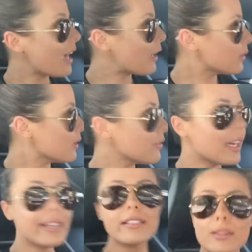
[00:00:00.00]
I don't know if
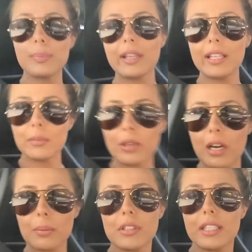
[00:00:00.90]
I explained
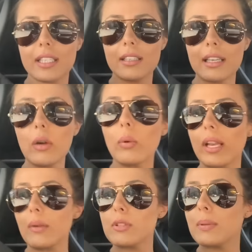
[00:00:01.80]
properly like
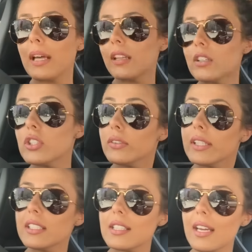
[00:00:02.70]
what I was planning on
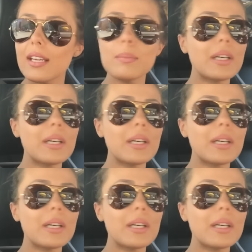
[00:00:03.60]
doing today,